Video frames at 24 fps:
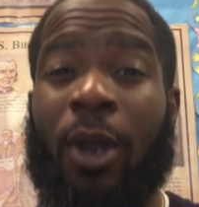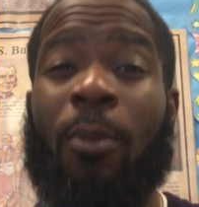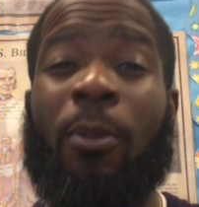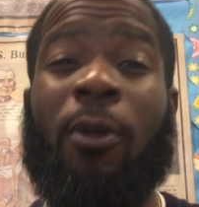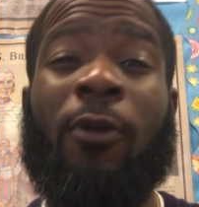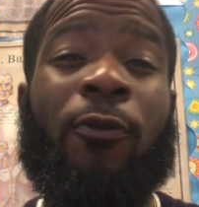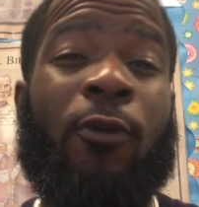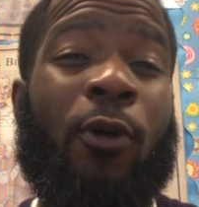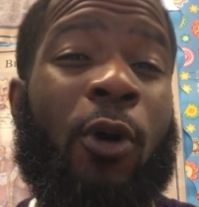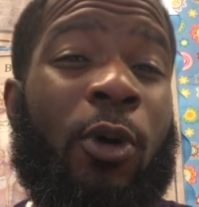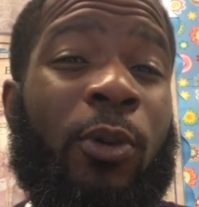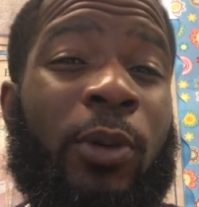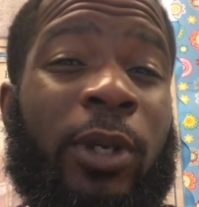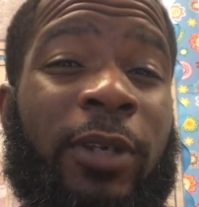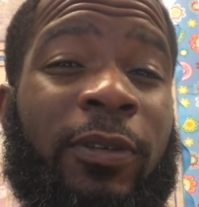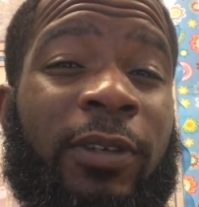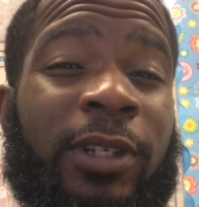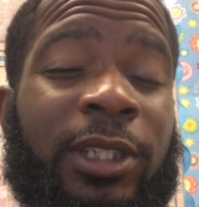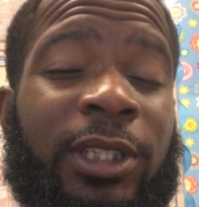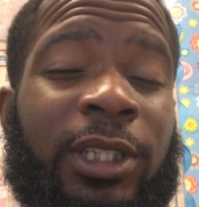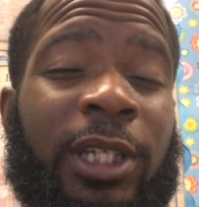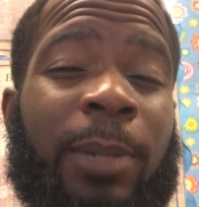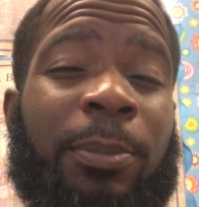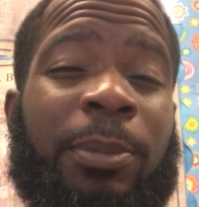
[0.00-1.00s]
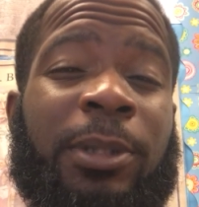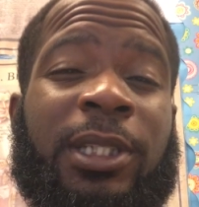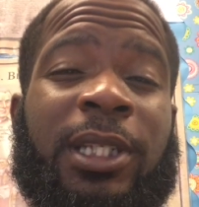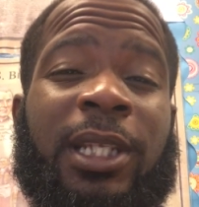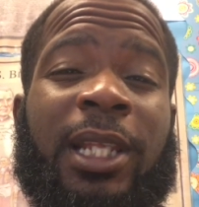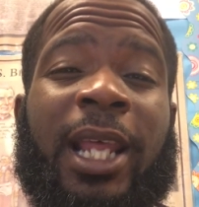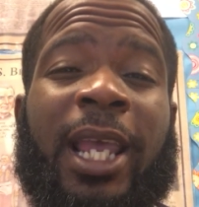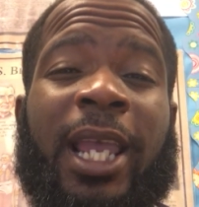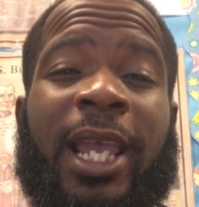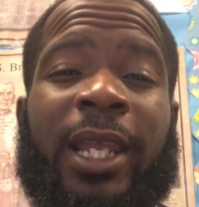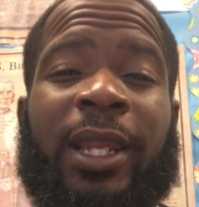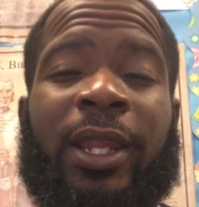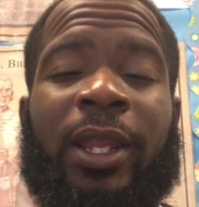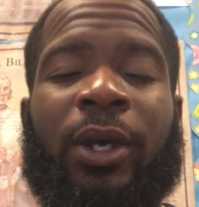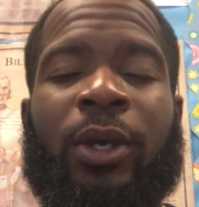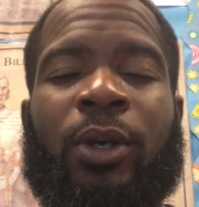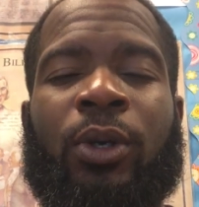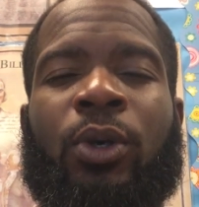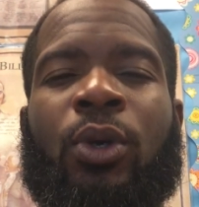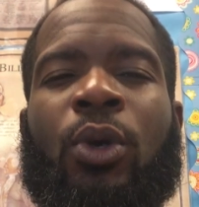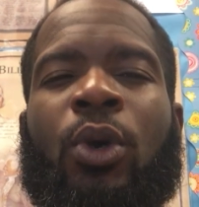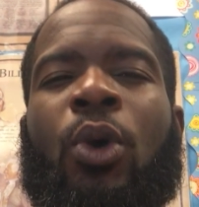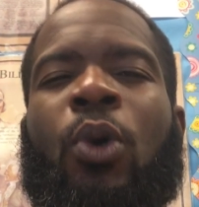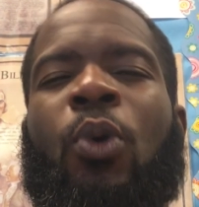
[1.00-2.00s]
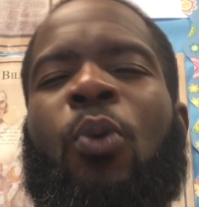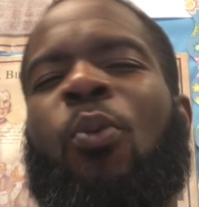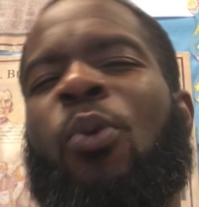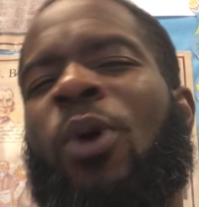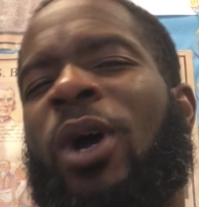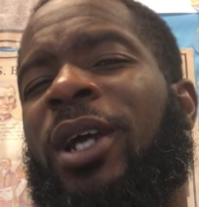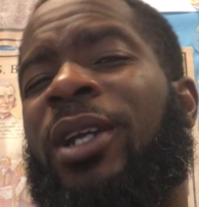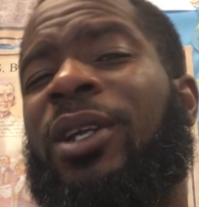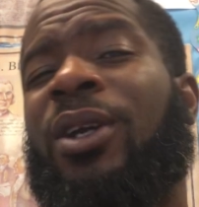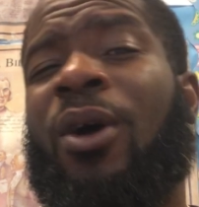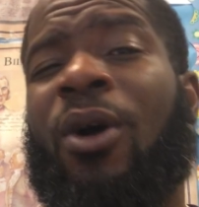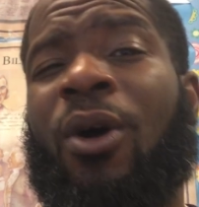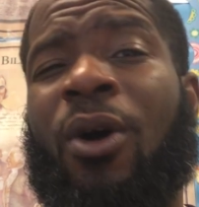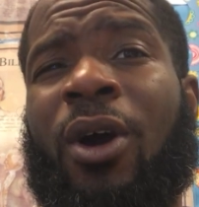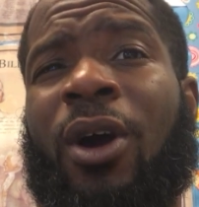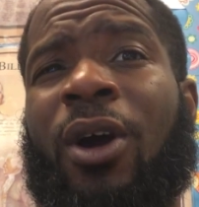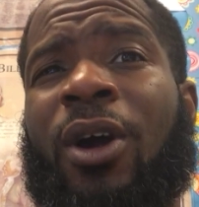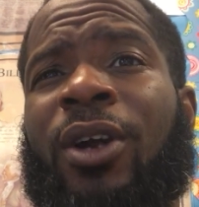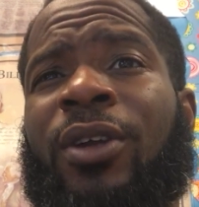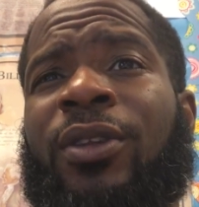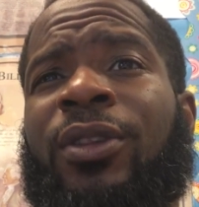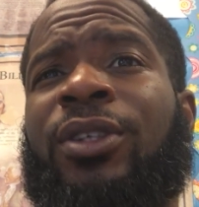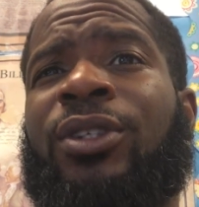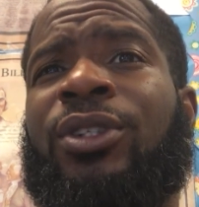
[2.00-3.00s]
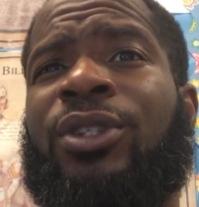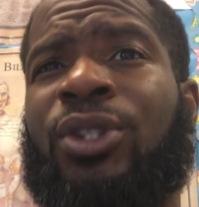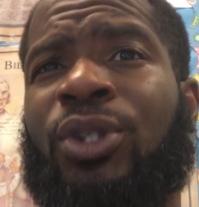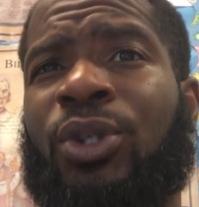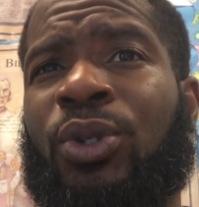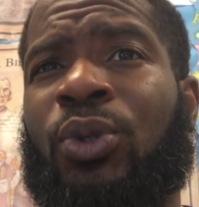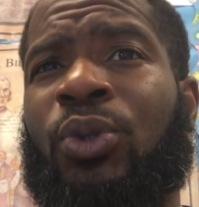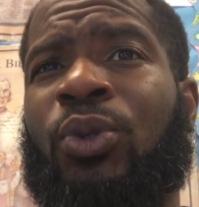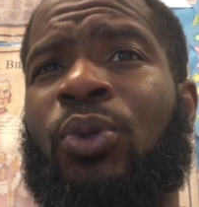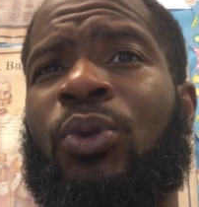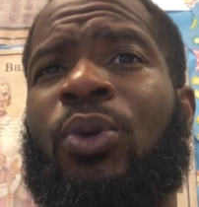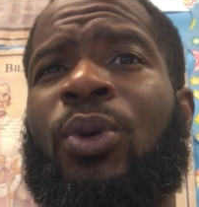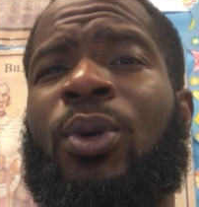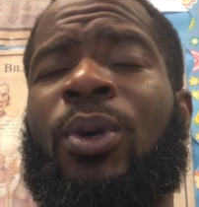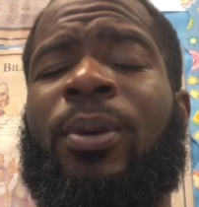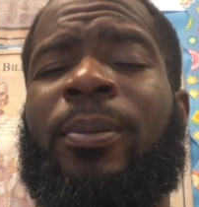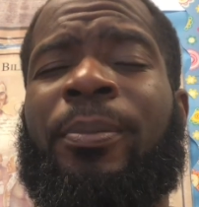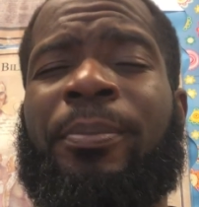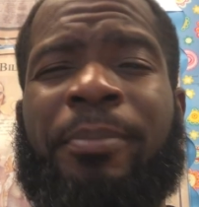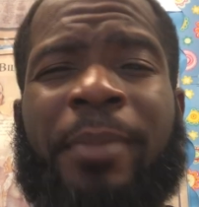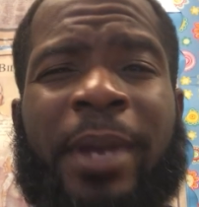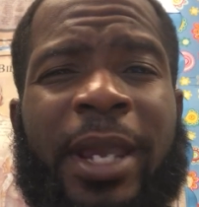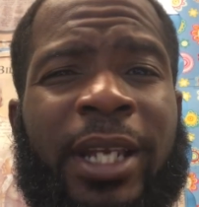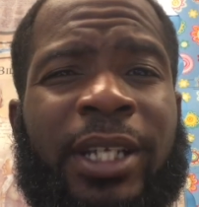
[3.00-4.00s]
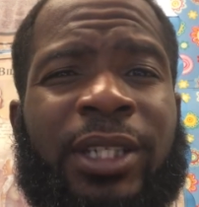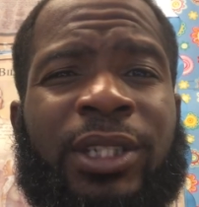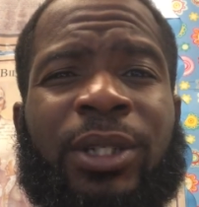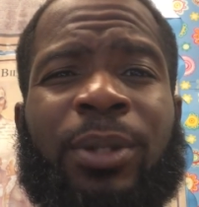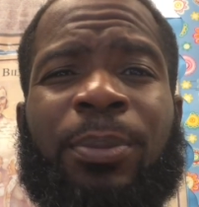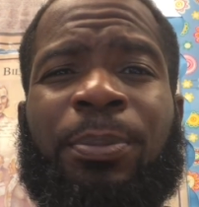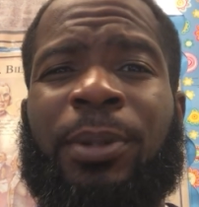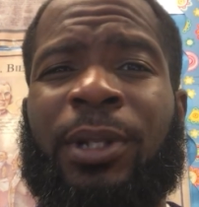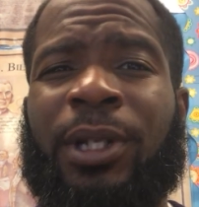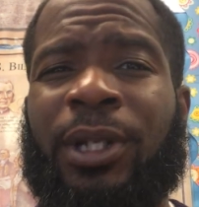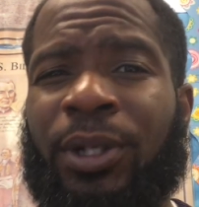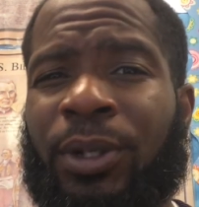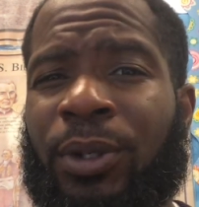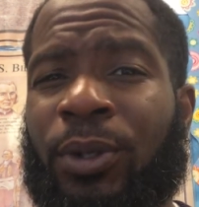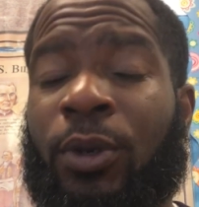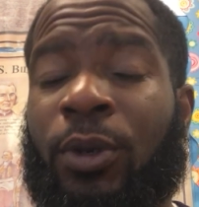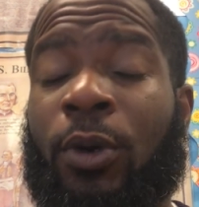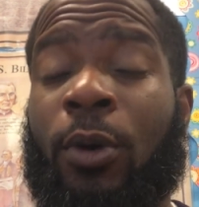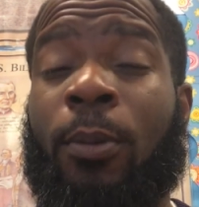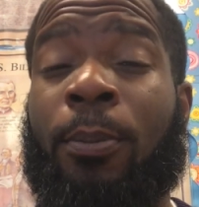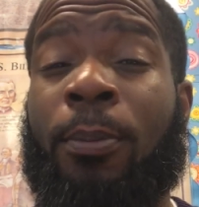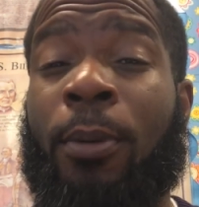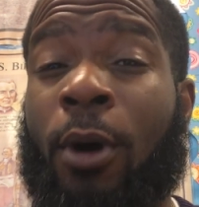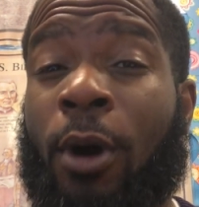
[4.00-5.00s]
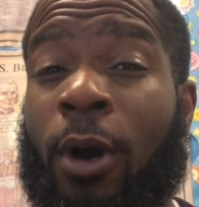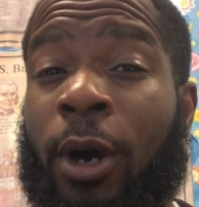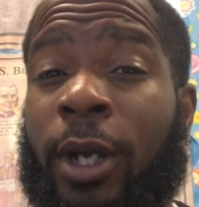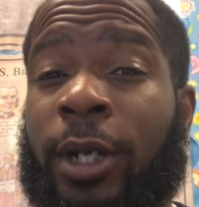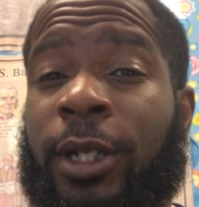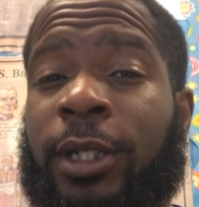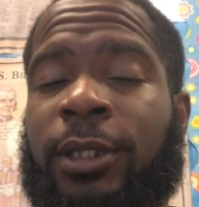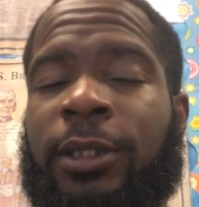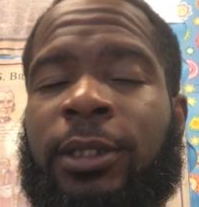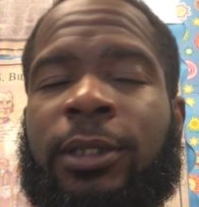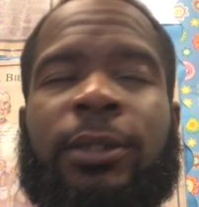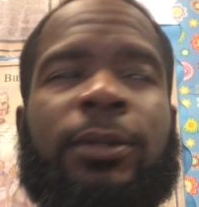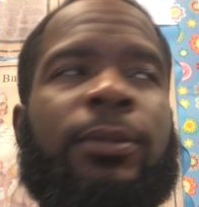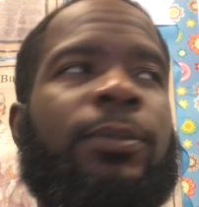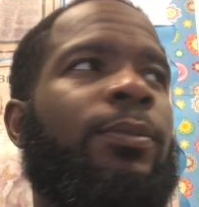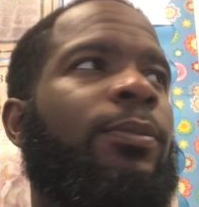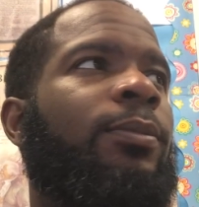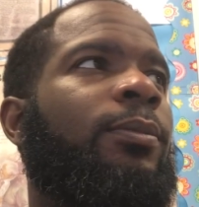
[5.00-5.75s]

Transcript: Before we even jump into that though, what are the 2 major political parties?